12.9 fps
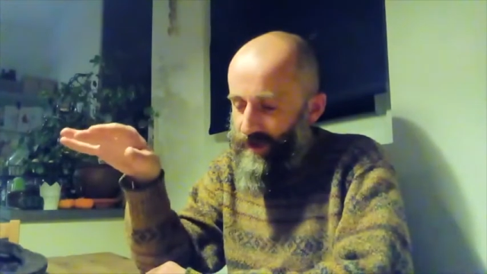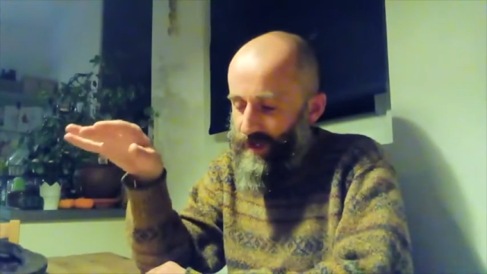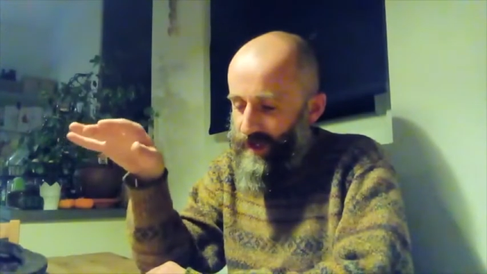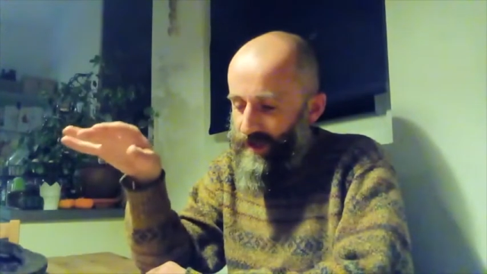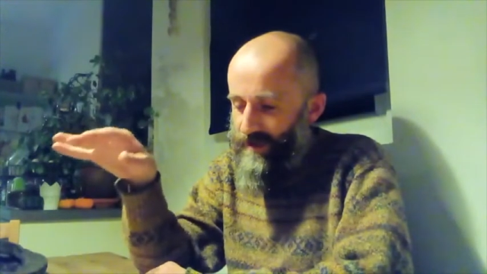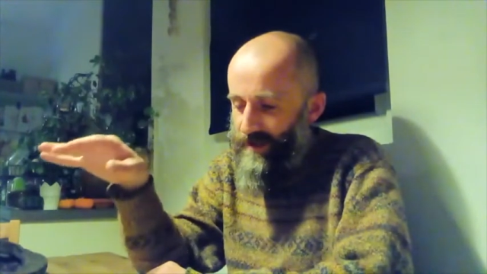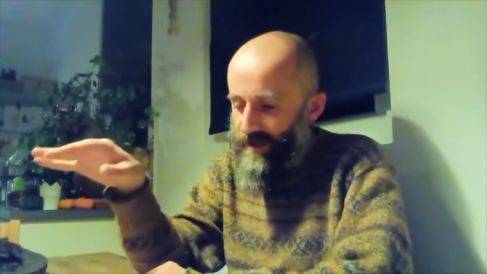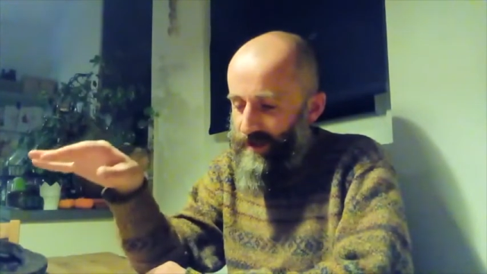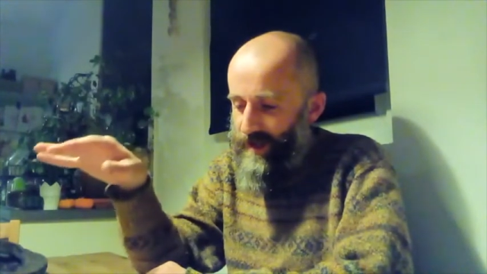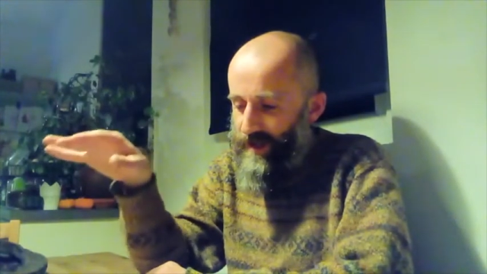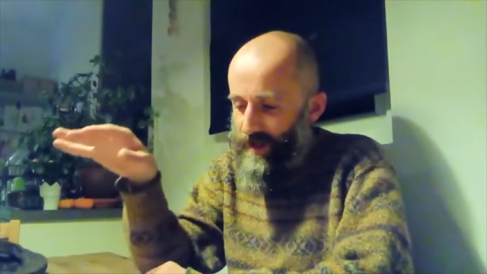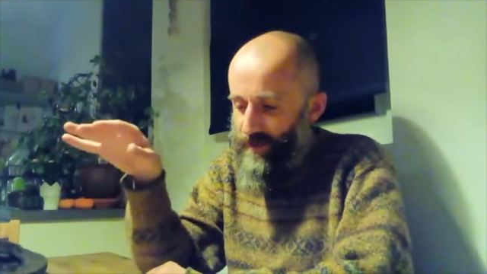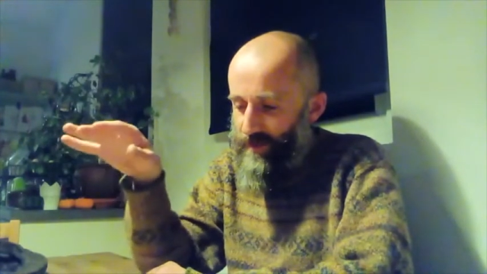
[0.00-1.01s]

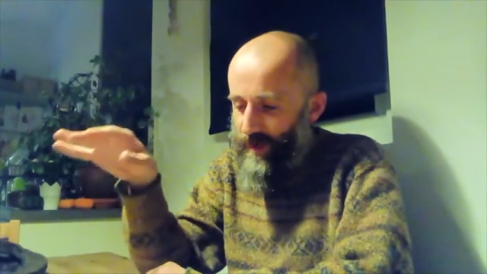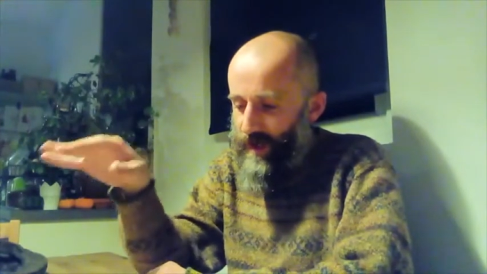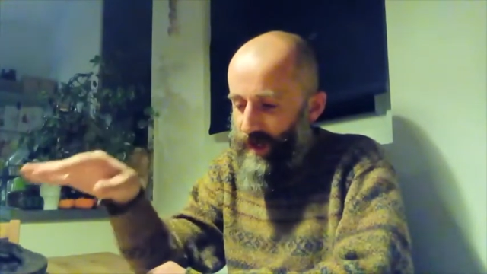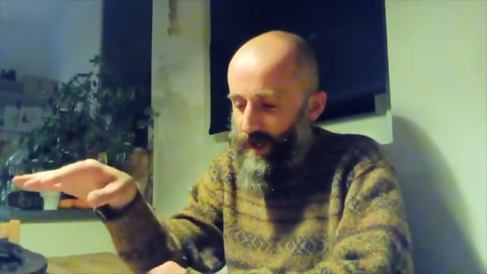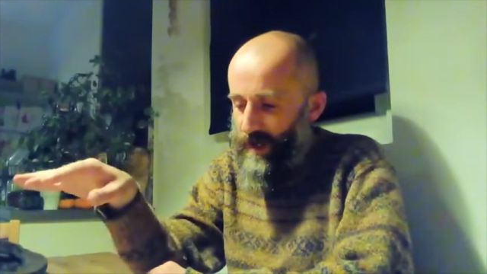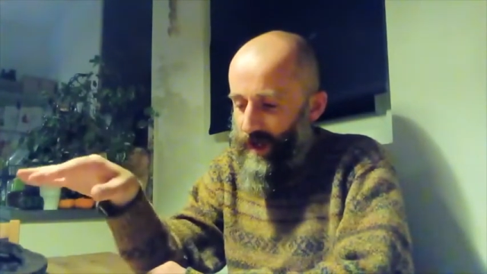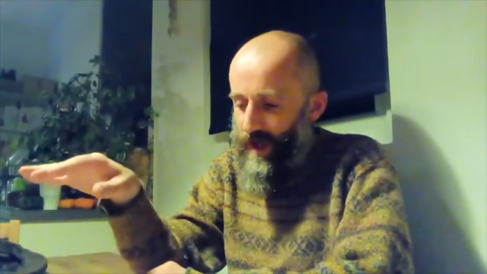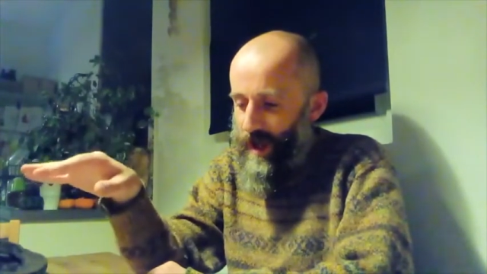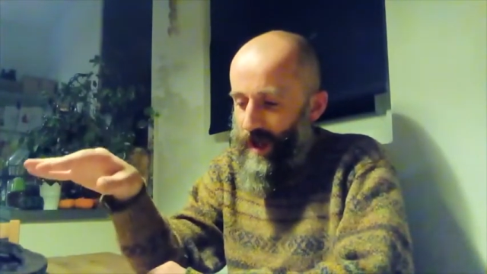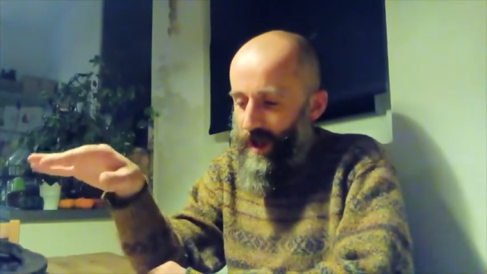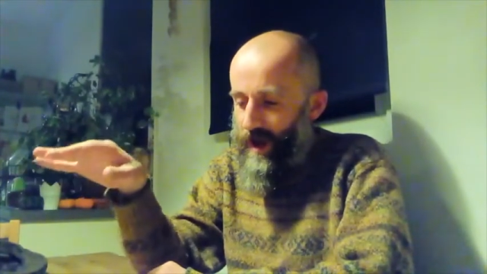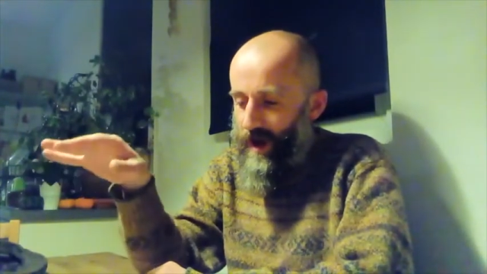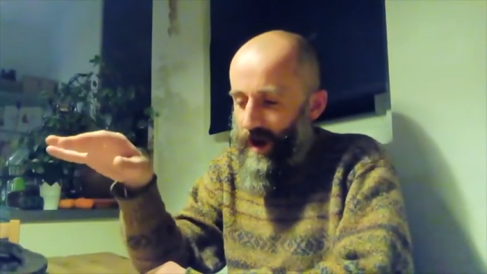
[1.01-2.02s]
yesterday's rain.
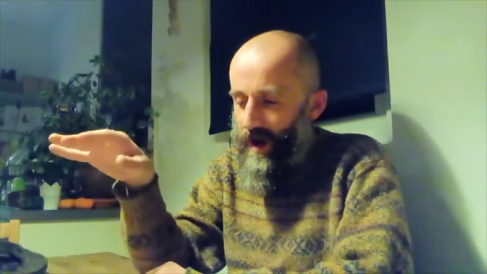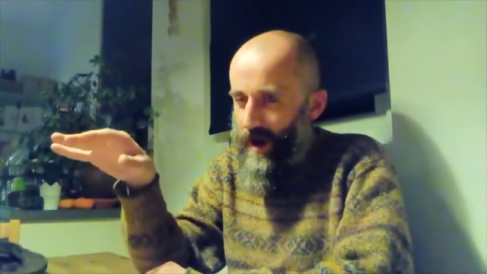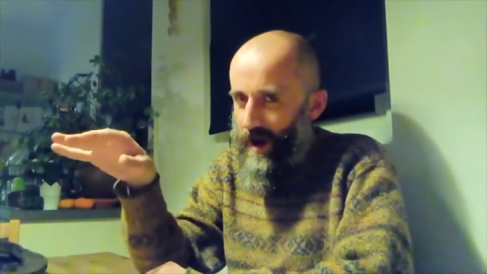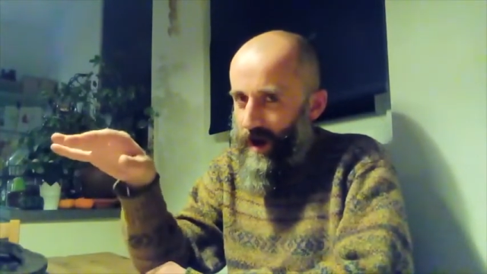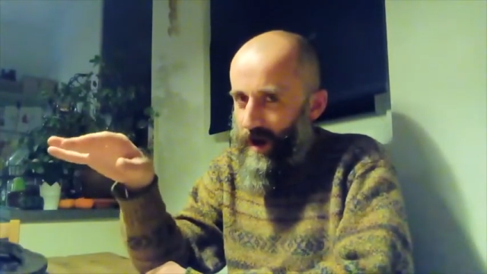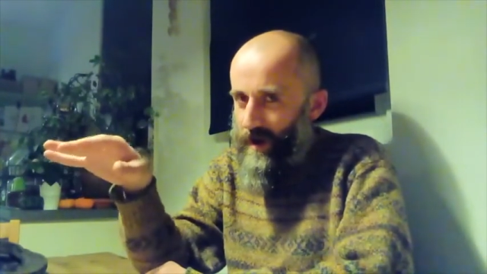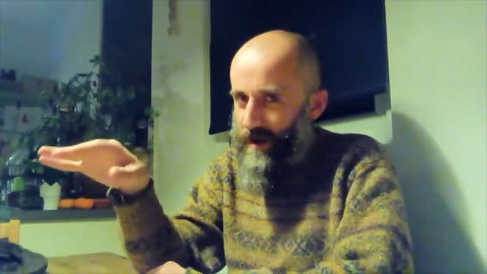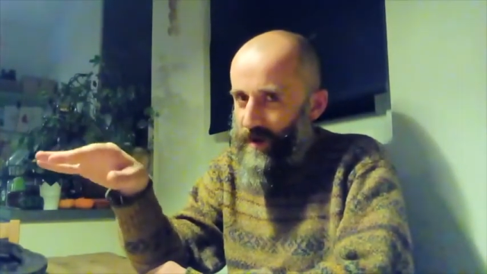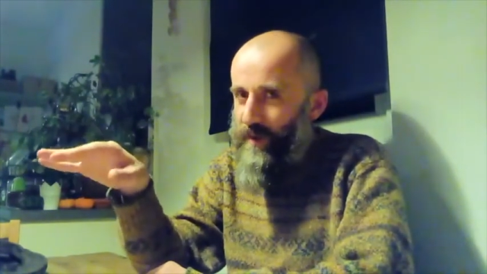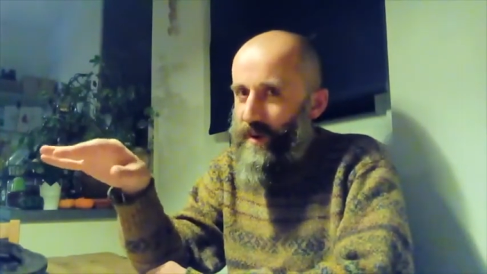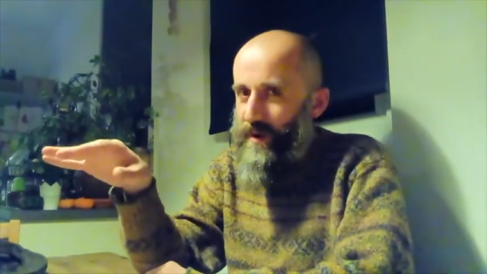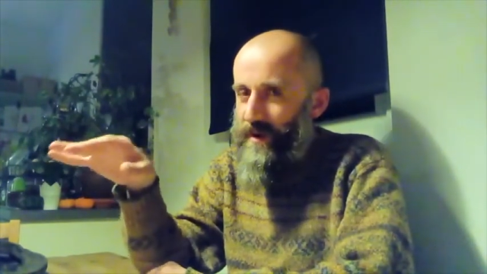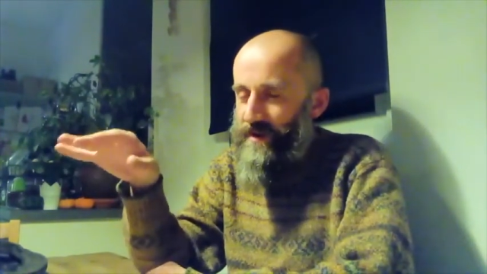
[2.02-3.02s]
I know
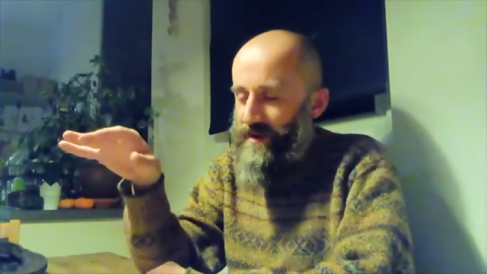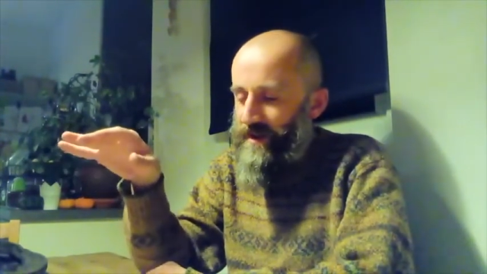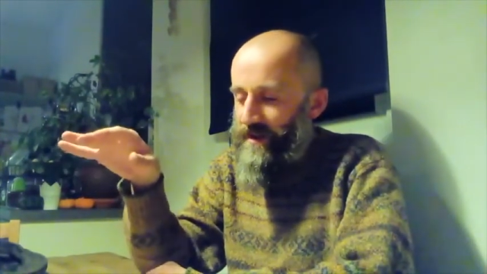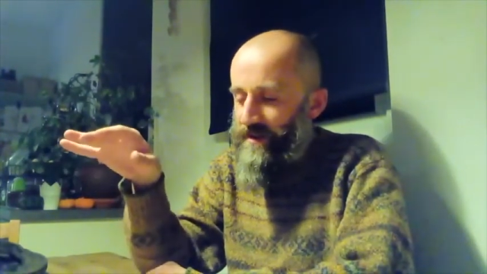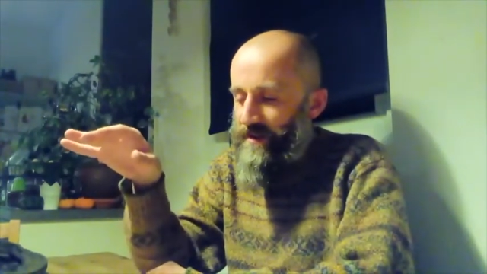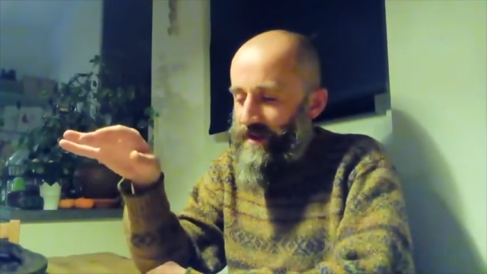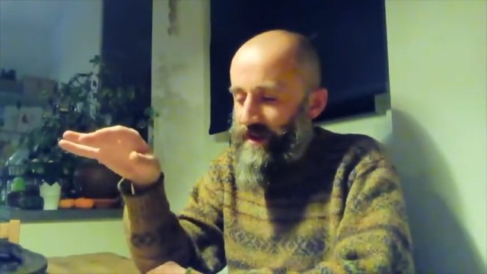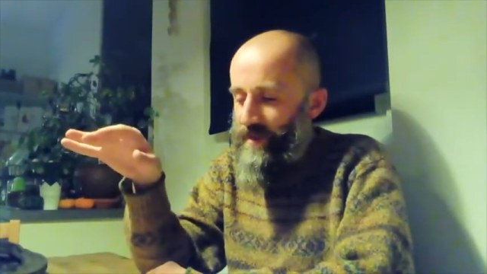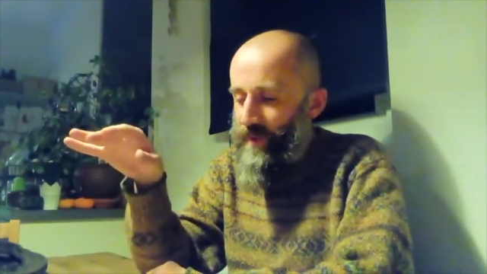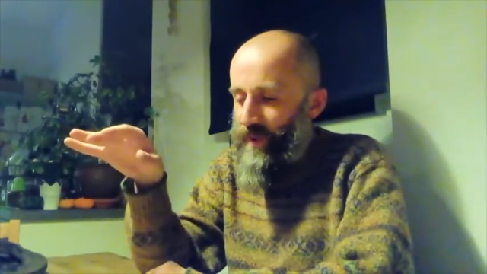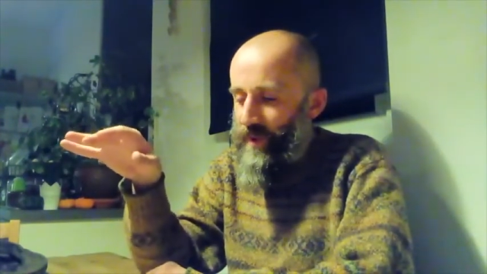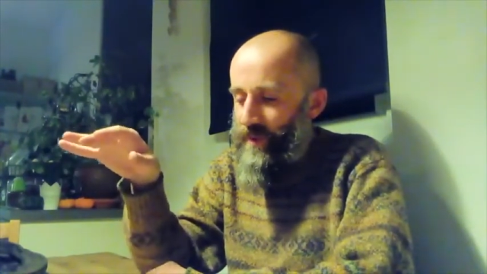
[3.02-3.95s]
where I'll see the sycamore